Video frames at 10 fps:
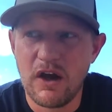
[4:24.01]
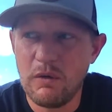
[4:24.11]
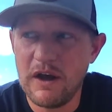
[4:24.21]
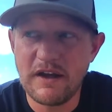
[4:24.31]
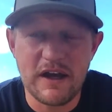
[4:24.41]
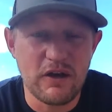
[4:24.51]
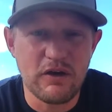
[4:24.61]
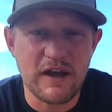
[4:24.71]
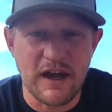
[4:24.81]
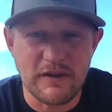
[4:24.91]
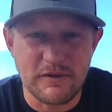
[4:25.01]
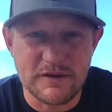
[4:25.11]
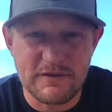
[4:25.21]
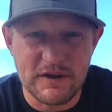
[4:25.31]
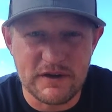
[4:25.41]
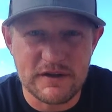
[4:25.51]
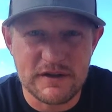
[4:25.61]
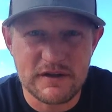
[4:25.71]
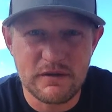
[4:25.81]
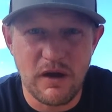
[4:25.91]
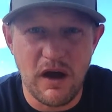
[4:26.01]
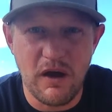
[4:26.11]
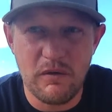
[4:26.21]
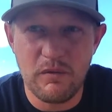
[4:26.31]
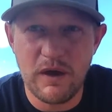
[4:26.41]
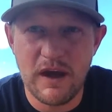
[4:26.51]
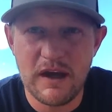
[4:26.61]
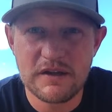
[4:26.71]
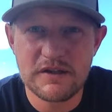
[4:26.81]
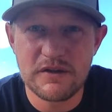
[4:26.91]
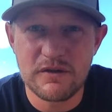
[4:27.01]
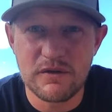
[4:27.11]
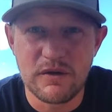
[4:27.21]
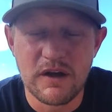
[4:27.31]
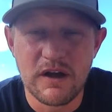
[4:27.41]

we had to irrigate those fields. We had to